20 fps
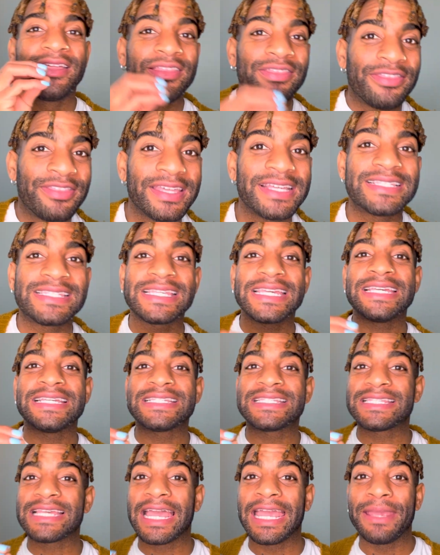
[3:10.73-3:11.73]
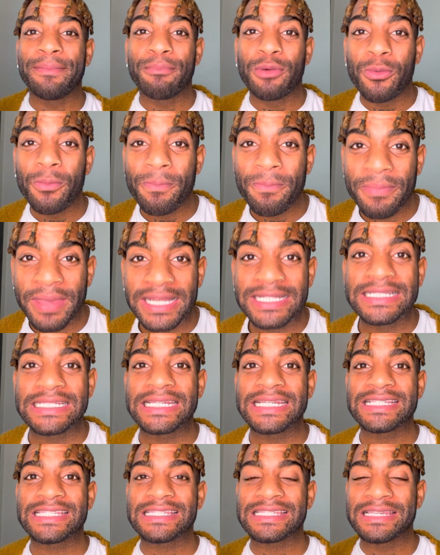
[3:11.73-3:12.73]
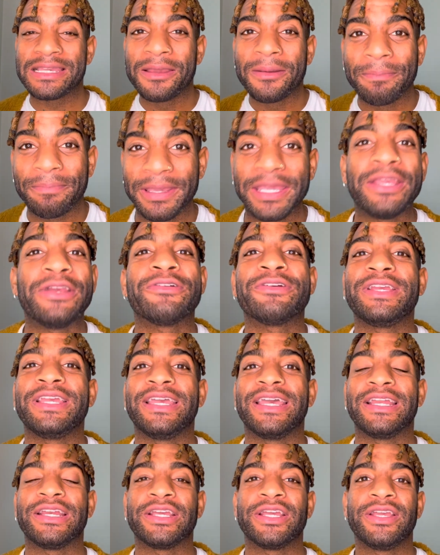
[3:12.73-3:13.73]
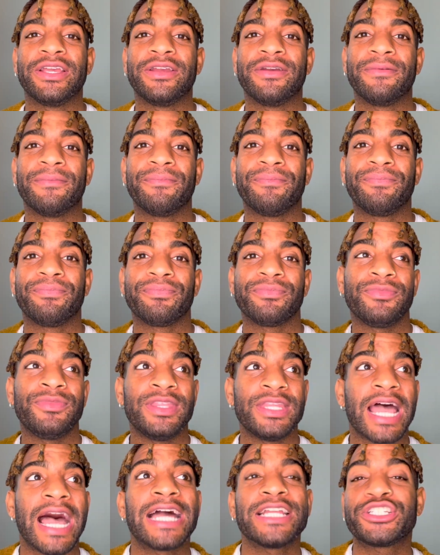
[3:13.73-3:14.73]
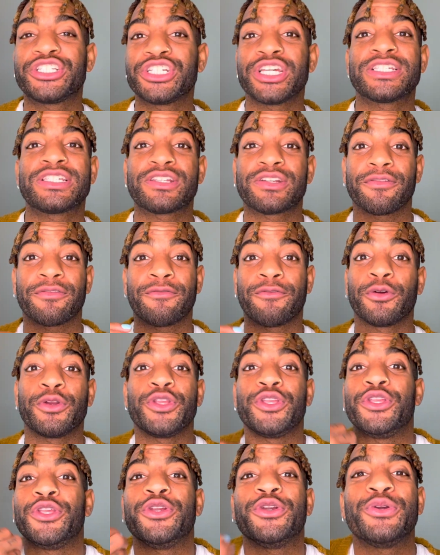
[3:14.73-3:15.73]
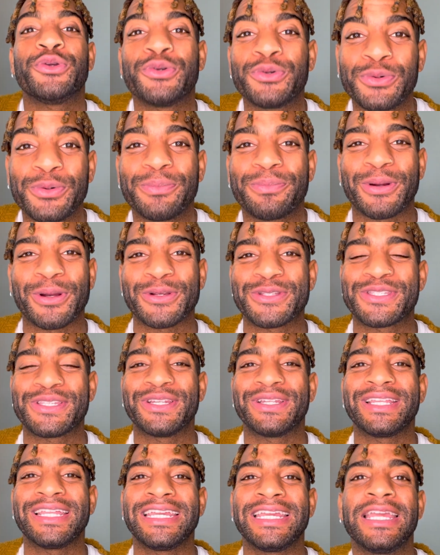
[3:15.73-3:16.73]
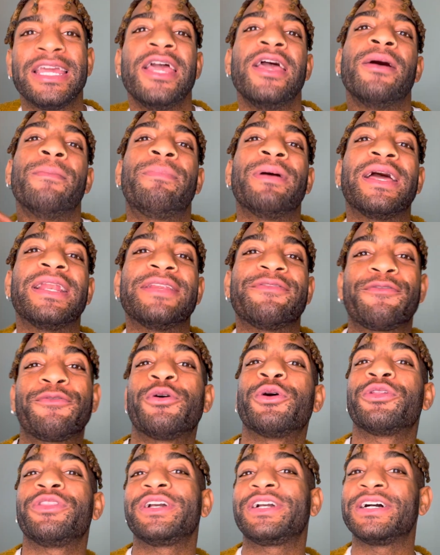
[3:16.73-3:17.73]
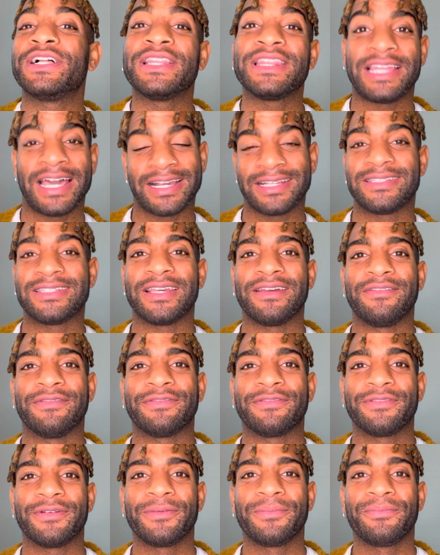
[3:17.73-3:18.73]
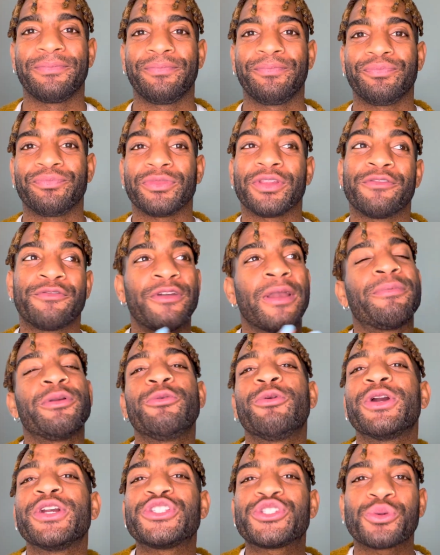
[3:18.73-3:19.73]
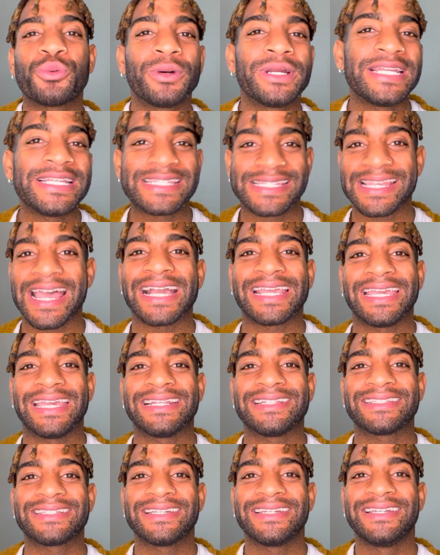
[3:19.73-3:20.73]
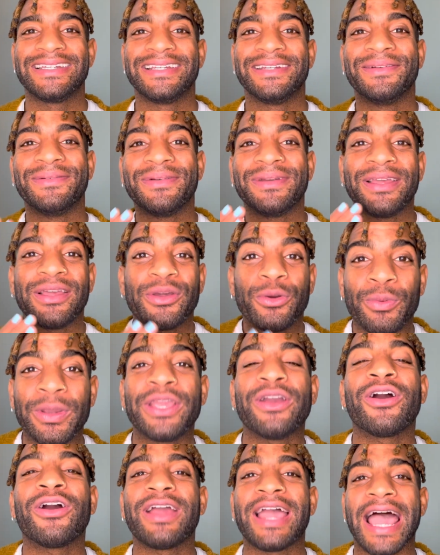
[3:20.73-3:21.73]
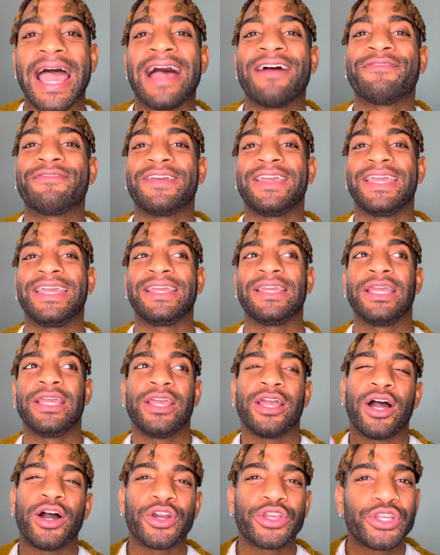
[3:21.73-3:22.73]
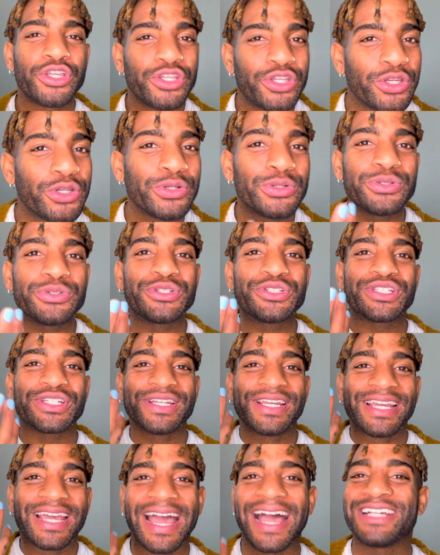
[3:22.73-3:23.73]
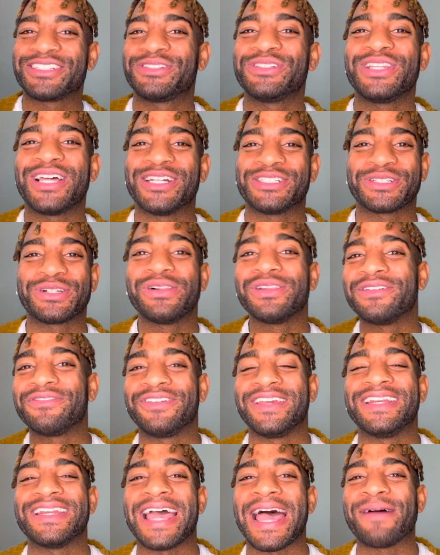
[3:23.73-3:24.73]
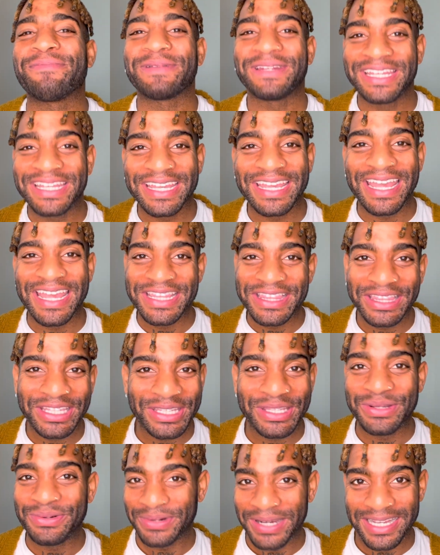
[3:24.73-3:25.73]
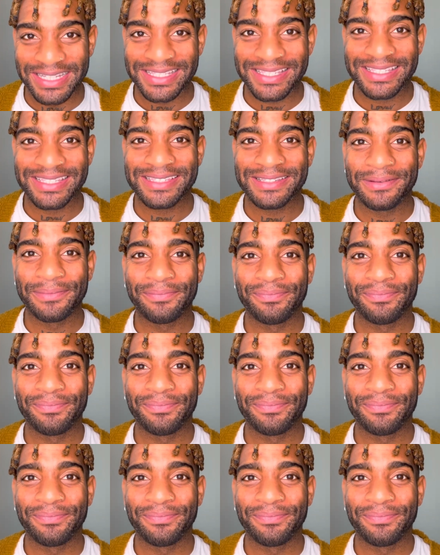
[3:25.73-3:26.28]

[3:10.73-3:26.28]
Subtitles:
This is a momentous period, not just for you personally, but for the collective. February 22nd, we are having a huge astrological event happening in the US.